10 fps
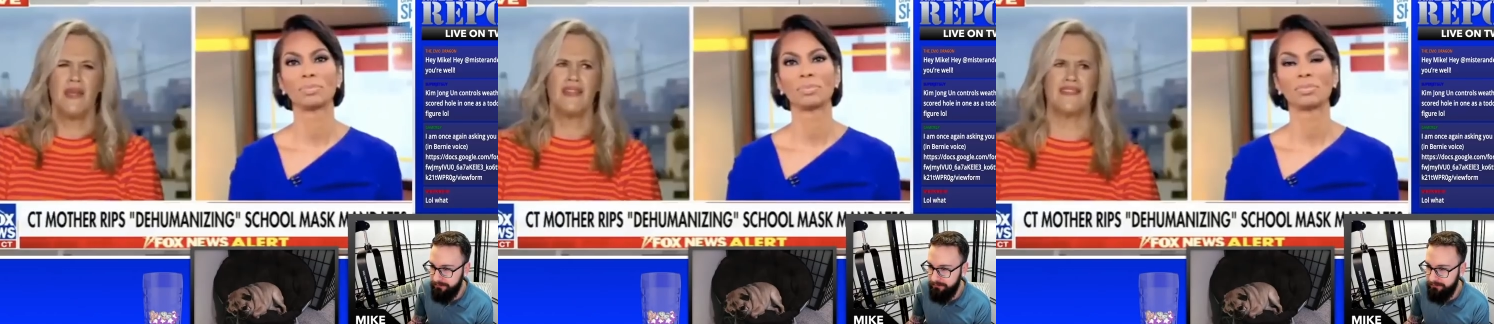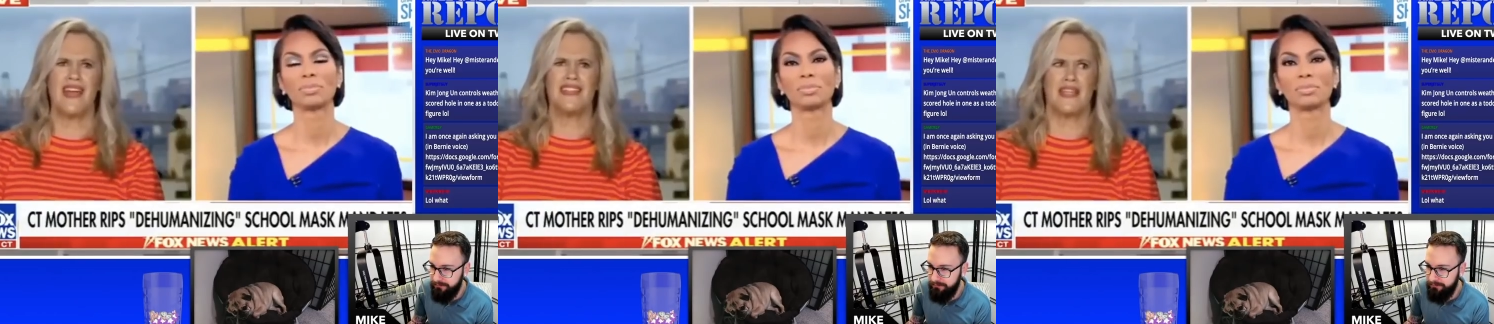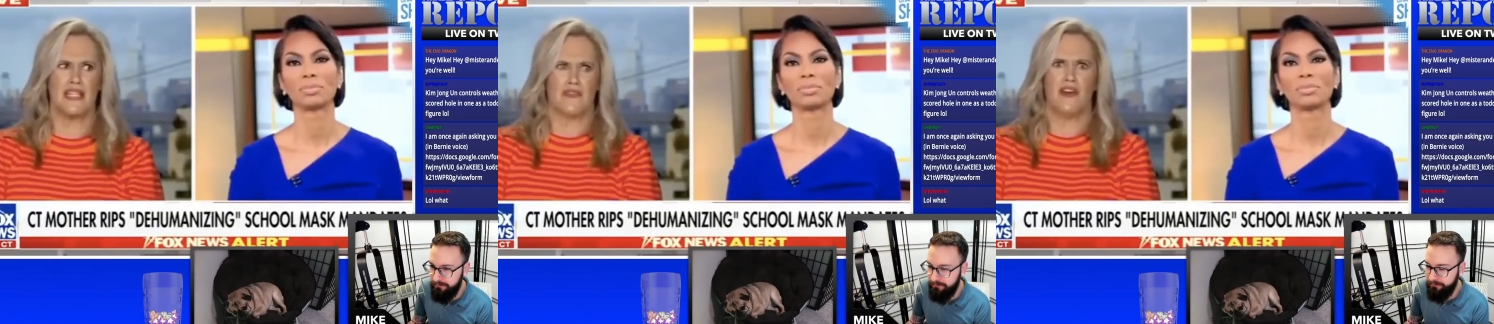Speaker 1: mean, that's,
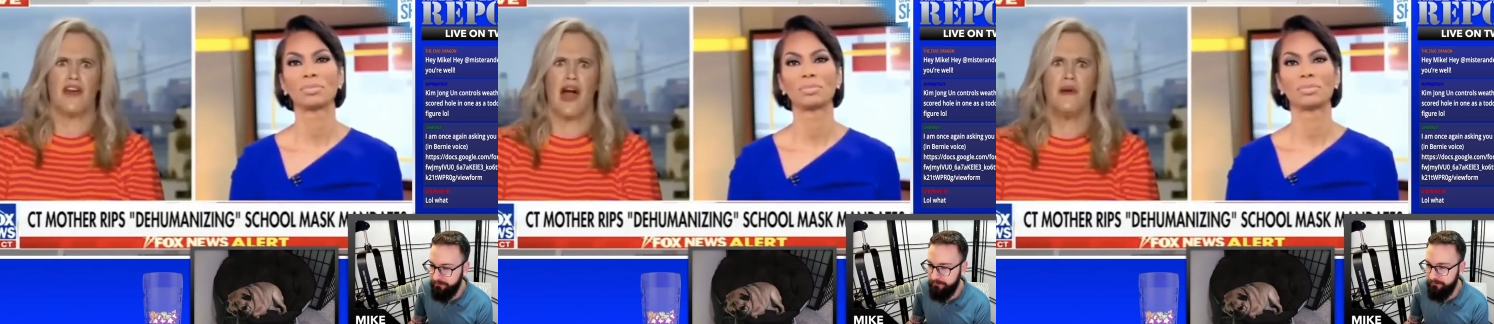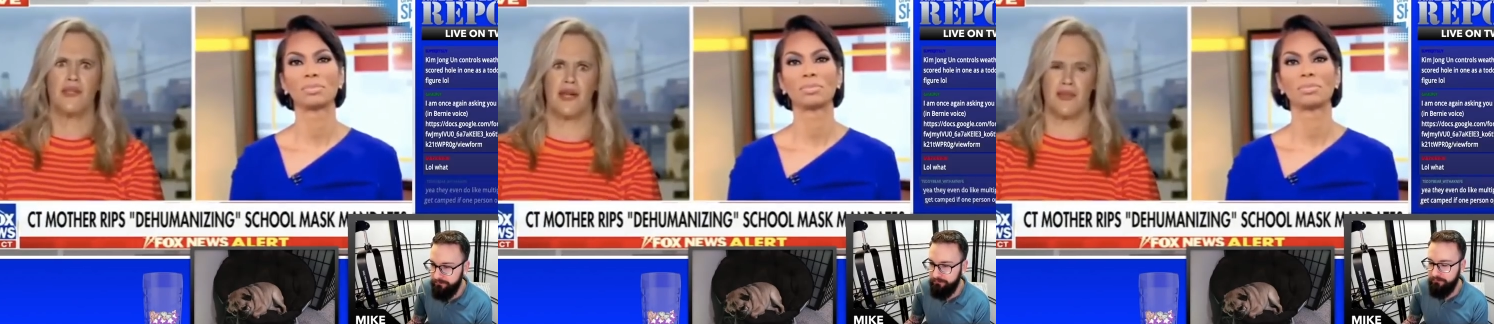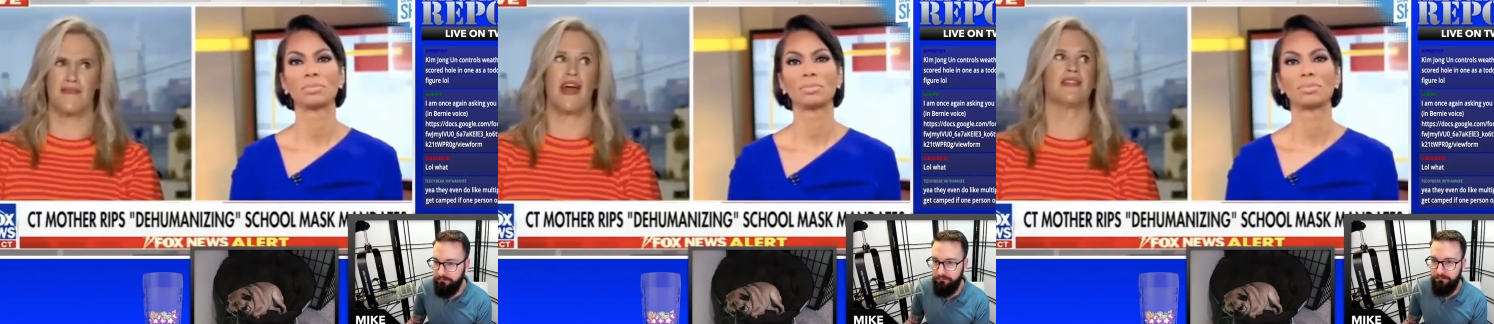and it's very common. I
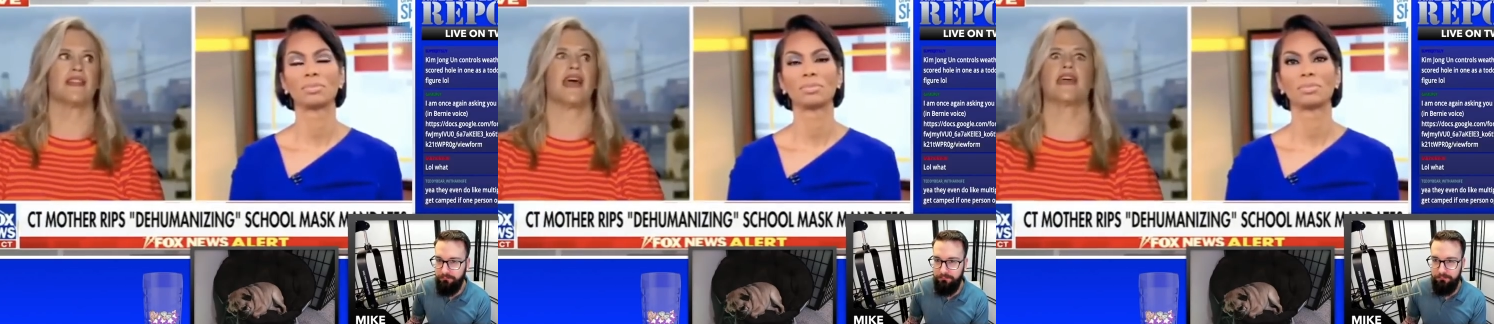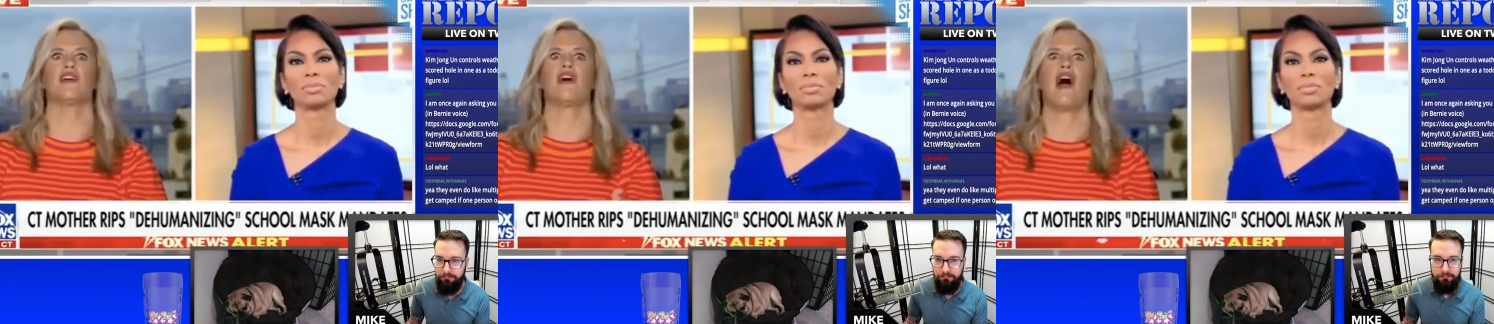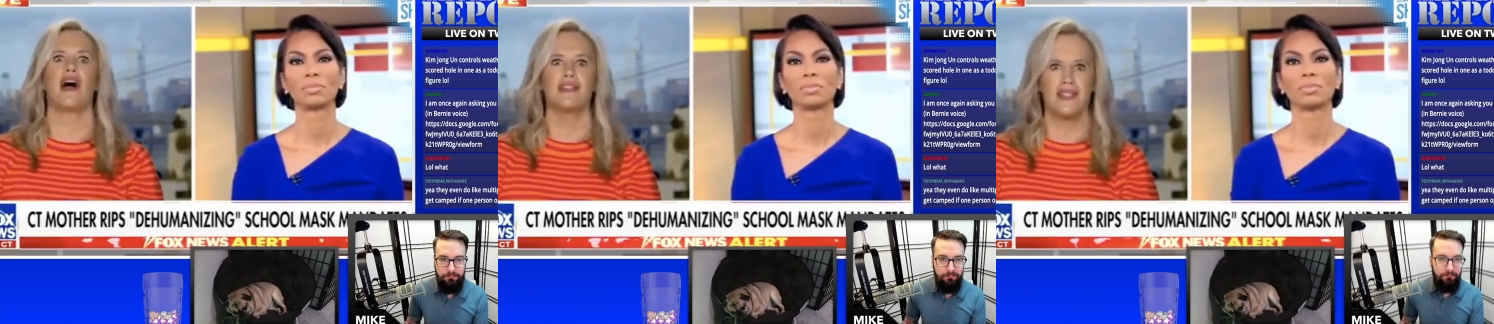mean, that's, I hear
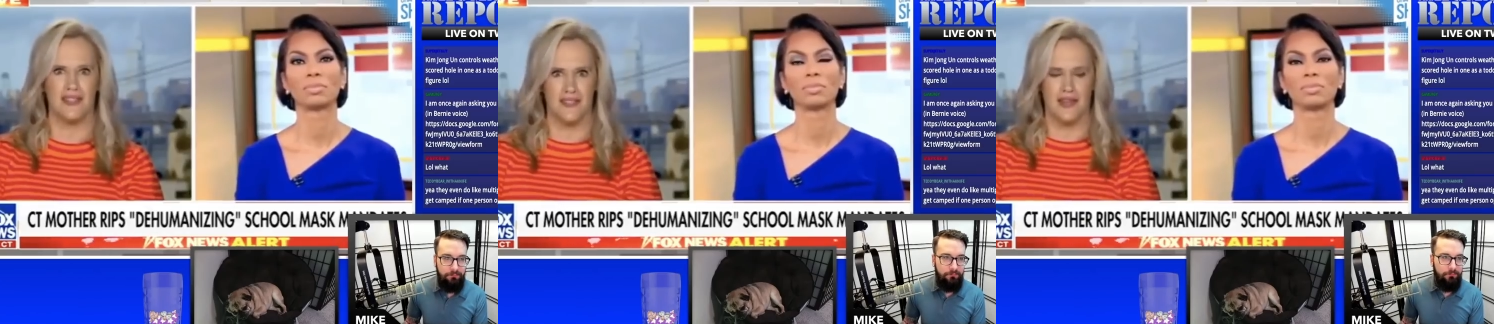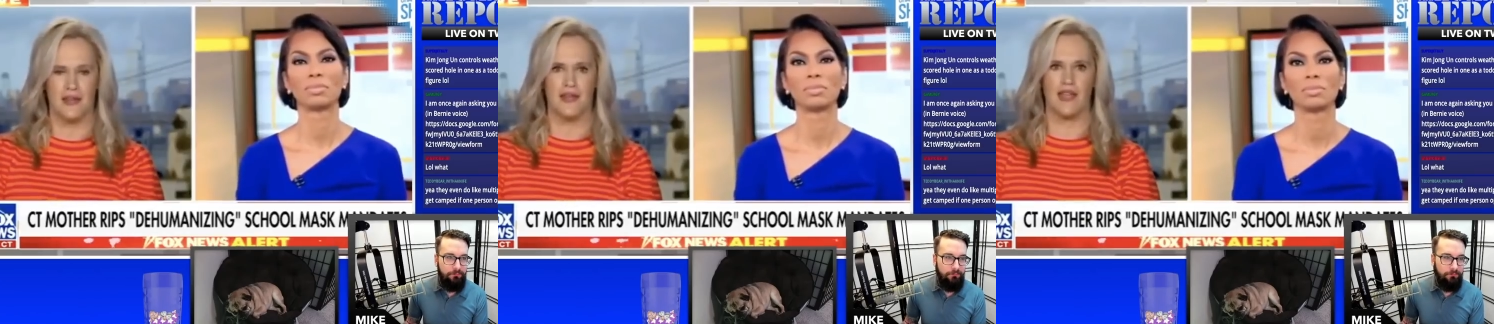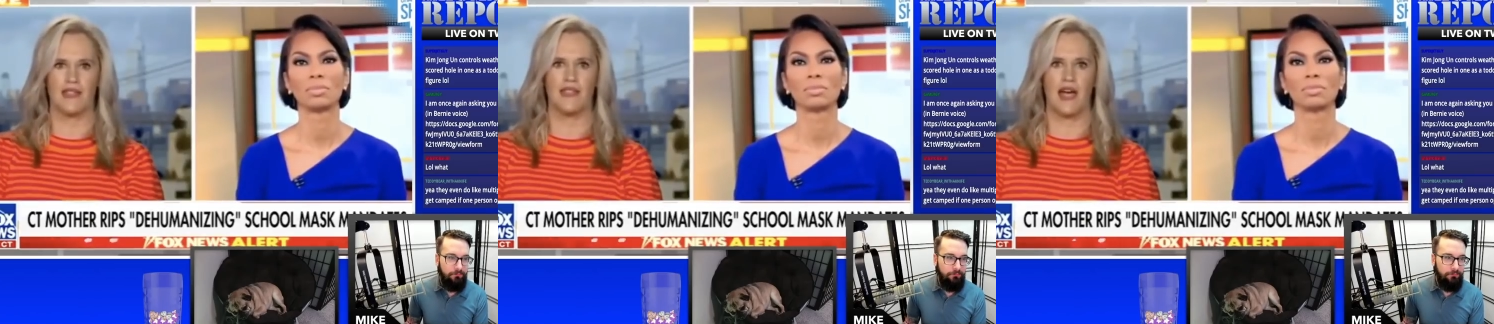constantly
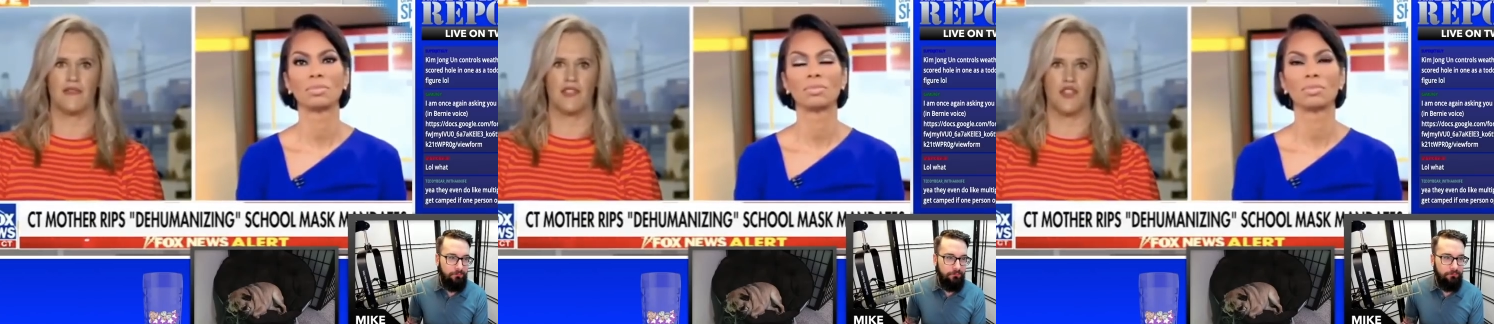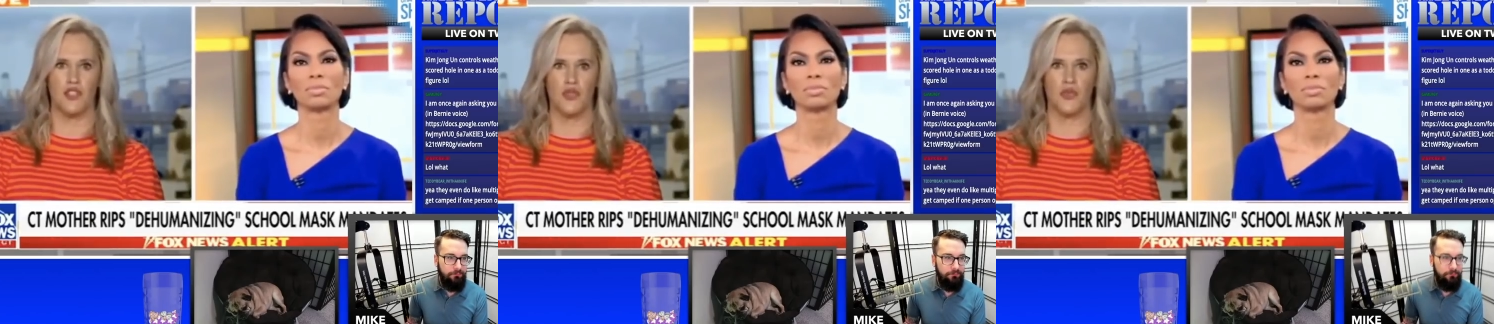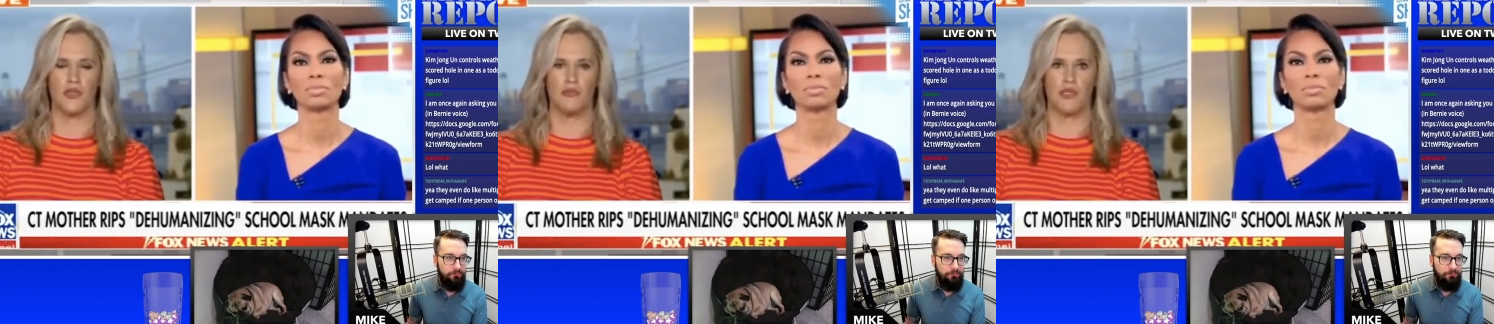kids have to choose